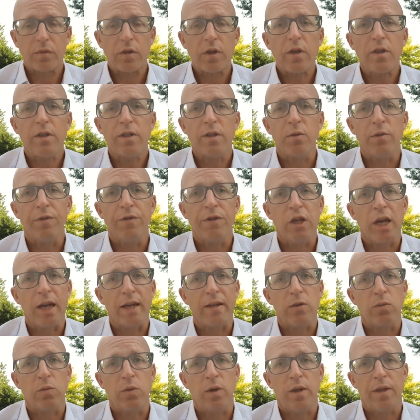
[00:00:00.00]
So we've
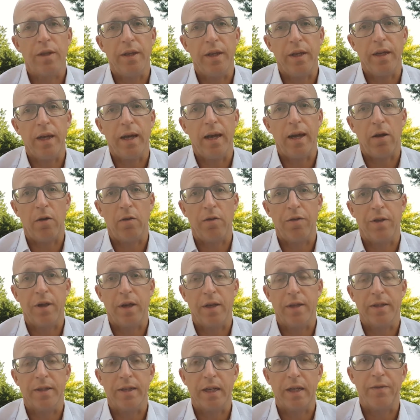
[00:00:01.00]
checked with the Health
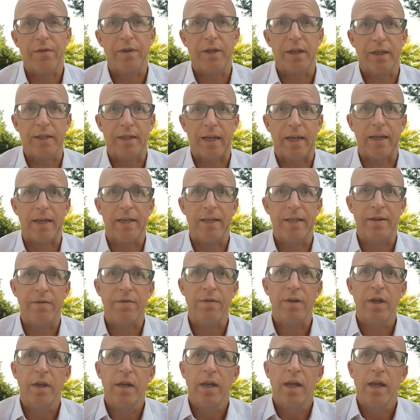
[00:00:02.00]
and Safety Executive,